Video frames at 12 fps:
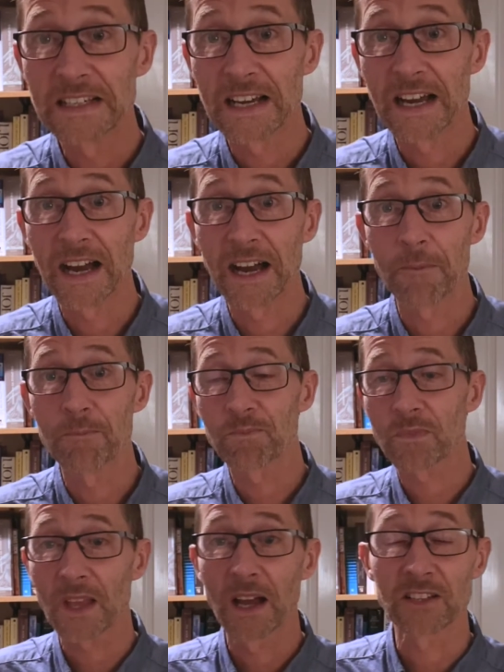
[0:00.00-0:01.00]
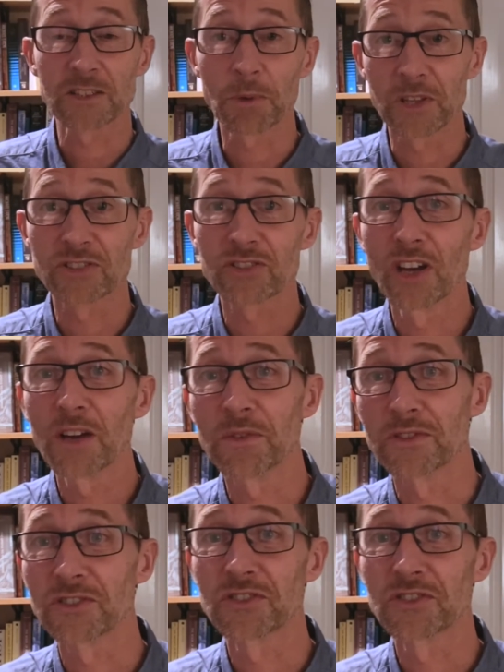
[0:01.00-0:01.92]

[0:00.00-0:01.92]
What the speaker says: some of the servants,